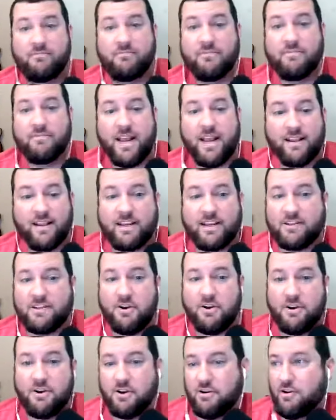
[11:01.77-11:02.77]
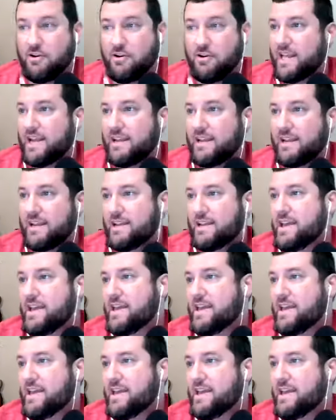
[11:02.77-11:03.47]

an analytics nerd, you know what that is.